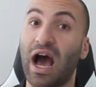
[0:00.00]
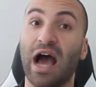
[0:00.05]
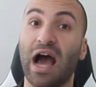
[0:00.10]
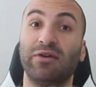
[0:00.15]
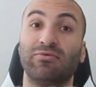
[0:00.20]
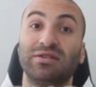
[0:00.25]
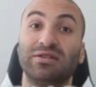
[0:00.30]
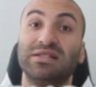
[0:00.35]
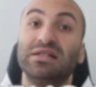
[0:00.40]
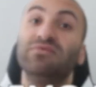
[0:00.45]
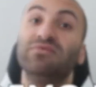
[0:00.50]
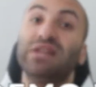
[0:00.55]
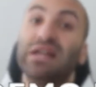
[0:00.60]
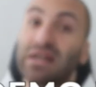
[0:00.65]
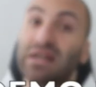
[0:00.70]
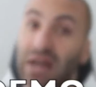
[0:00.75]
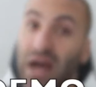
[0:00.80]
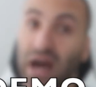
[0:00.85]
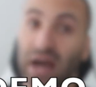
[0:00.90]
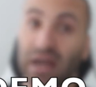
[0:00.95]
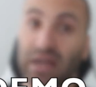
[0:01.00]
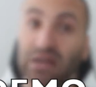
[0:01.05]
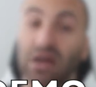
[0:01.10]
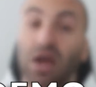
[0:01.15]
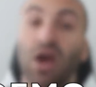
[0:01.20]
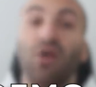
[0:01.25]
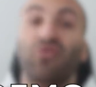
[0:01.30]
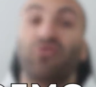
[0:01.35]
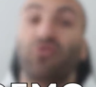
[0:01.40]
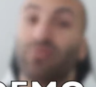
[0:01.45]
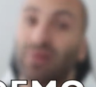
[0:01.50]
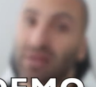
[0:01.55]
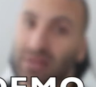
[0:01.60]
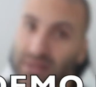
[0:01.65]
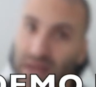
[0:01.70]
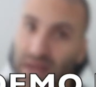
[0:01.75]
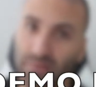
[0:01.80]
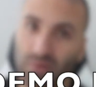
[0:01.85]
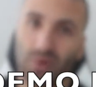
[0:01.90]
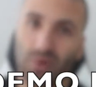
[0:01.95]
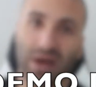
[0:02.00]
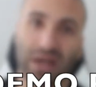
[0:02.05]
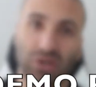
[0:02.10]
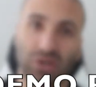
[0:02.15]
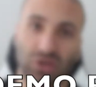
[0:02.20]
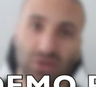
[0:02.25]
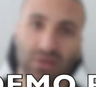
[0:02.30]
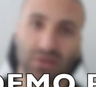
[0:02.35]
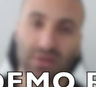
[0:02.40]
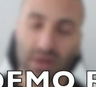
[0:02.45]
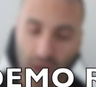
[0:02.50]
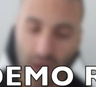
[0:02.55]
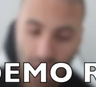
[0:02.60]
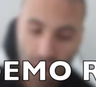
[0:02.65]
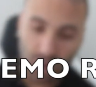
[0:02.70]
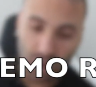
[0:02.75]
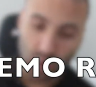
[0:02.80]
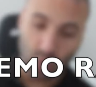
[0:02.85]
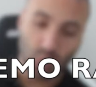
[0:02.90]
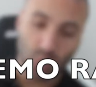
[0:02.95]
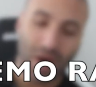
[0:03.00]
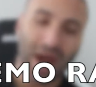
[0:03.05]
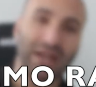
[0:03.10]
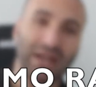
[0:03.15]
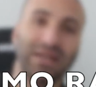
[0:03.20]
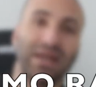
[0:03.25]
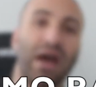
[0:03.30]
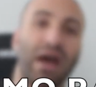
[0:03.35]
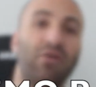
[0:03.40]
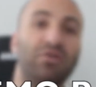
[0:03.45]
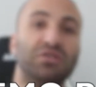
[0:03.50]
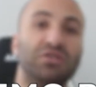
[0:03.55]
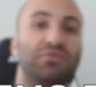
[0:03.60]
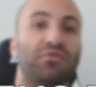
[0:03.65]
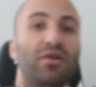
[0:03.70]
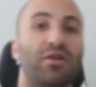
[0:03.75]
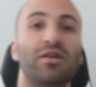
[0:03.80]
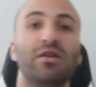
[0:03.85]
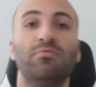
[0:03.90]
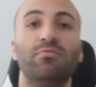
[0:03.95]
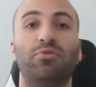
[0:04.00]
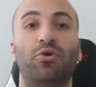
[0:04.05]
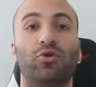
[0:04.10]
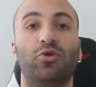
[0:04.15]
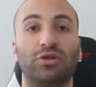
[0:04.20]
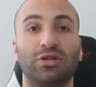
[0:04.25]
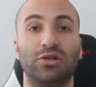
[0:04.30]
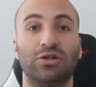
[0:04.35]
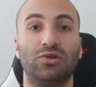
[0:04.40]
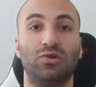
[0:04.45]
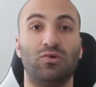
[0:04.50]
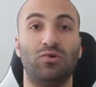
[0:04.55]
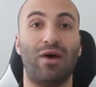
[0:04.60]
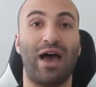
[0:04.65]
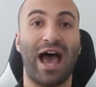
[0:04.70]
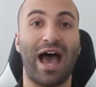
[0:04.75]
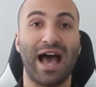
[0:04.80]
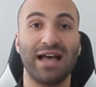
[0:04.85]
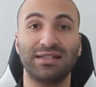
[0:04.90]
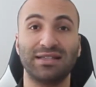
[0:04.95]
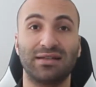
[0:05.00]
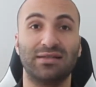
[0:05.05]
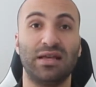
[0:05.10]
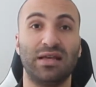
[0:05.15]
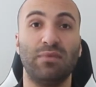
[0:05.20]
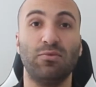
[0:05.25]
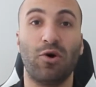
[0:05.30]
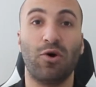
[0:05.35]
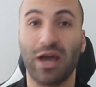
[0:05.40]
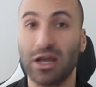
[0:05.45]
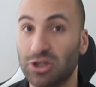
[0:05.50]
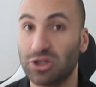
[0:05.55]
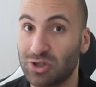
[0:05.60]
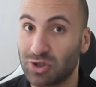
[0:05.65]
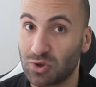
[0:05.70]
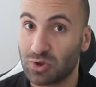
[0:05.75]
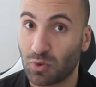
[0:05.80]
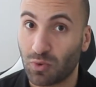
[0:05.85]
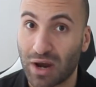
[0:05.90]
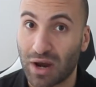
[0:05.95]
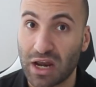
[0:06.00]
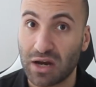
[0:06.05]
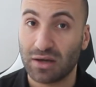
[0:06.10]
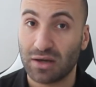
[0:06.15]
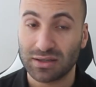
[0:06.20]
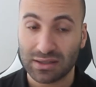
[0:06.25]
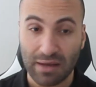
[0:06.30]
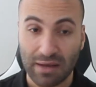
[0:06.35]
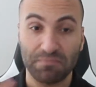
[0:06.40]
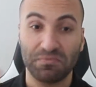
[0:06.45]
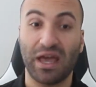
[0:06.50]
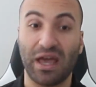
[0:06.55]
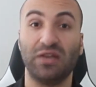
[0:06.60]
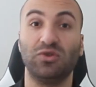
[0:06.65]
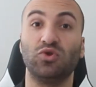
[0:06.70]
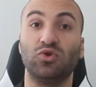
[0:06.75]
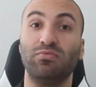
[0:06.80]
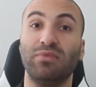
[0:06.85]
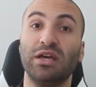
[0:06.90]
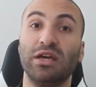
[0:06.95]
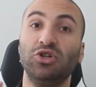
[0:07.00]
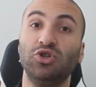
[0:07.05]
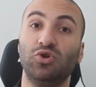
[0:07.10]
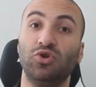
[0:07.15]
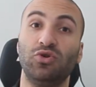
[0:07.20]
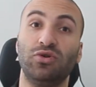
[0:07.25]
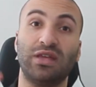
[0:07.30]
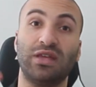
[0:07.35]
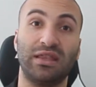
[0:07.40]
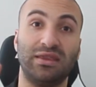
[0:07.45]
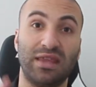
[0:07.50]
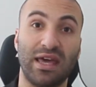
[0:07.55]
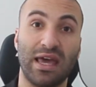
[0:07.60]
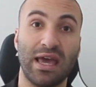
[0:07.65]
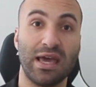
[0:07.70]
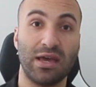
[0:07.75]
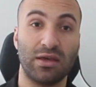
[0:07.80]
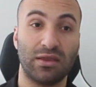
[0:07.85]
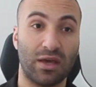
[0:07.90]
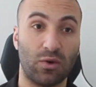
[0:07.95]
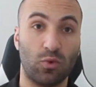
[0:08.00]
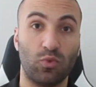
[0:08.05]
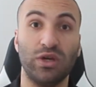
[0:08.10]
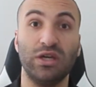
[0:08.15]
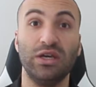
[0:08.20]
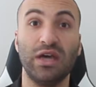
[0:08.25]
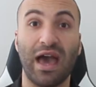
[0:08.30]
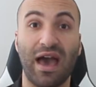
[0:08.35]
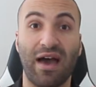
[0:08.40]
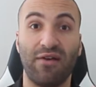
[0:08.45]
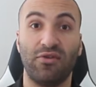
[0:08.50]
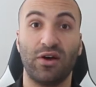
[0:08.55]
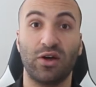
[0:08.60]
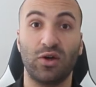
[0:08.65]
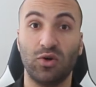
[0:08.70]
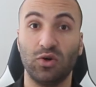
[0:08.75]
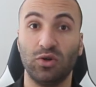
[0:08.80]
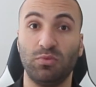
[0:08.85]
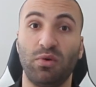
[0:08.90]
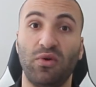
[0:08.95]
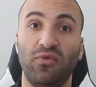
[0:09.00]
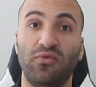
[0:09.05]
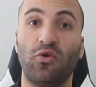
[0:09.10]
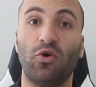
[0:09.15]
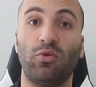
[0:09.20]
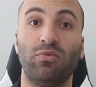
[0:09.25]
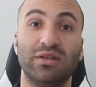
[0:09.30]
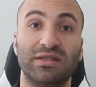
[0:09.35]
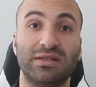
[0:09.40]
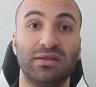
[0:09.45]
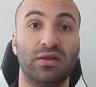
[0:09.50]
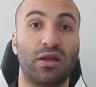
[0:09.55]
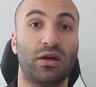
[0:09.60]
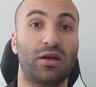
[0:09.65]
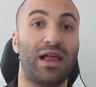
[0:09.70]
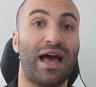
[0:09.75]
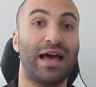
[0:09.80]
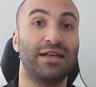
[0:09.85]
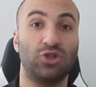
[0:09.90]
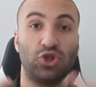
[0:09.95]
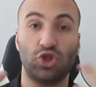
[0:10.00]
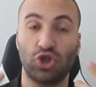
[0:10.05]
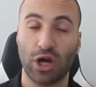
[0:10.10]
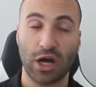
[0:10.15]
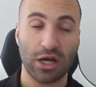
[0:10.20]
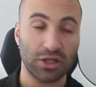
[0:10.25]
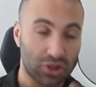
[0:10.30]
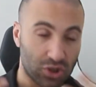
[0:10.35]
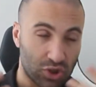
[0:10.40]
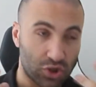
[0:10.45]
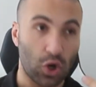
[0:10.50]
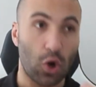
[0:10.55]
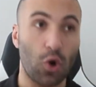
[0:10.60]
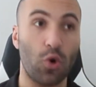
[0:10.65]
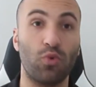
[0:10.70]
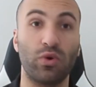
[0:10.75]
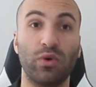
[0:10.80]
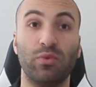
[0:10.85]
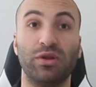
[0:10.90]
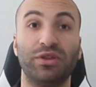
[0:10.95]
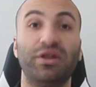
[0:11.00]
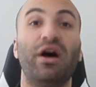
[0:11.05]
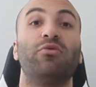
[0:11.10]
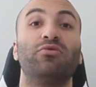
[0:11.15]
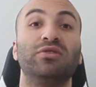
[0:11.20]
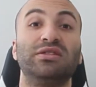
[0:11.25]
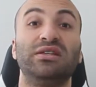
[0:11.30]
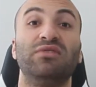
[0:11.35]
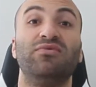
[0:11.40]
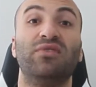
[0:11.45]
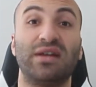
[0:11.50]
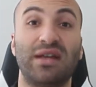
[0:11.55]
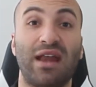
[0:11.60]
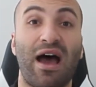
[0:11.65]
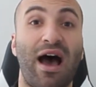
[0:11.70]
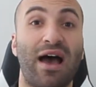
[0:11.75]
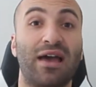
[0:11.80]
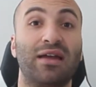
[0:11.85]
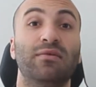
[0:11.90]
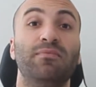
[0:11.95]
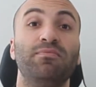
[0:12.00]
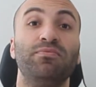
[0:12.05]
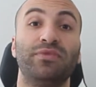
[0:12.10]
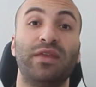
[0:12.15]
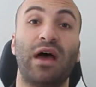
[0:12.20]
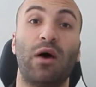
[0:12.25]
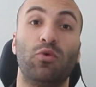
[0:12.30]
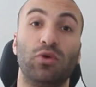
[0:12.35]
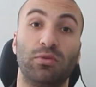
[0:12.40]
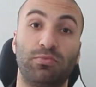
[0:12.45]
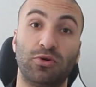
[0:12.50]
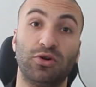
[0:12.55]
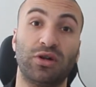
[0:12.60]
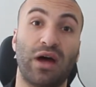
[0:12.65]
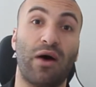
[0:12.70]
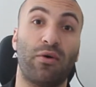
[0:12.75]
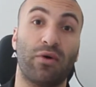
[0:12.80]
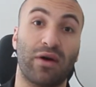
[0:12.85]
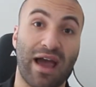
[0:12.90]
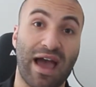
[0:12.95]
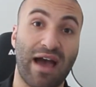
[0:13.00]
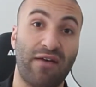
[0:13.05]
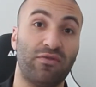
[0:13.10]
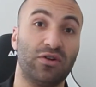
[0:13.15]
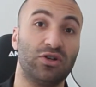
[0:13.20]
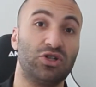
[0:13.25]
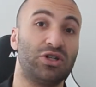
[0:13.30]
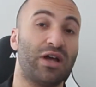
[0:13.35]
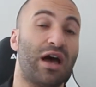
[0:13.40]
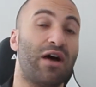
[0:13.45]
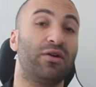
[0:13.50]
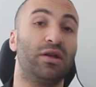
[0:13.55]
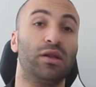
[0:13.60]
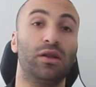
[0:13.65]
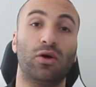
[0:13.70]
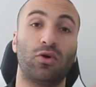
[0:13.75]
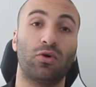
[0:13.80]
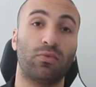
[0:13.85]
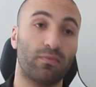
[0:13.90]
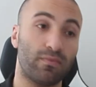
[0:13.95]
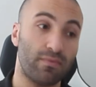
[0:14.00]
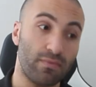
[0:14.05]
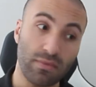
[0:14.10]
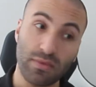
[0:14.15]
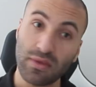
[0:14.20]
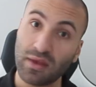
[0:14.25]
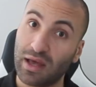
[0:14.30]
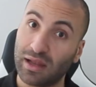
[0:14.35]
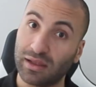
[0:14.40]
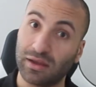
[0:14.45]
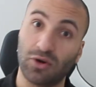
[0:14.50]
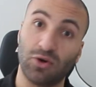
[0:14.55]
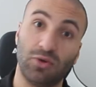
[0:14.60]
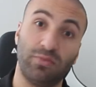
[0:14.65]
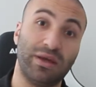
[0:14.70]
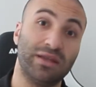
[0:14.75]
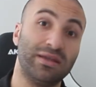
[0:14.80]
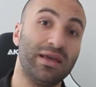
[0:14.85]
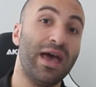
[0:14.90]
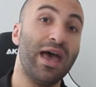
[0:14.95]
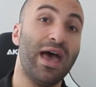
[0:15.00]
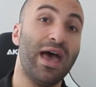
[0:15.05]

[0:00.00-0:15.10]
I received a 9 from a demo agent. So right now it's very important to ask demo agents to rate us and to make sure that we have a good performance in the class, just so we will not receive a 9 that will put our average down a little bit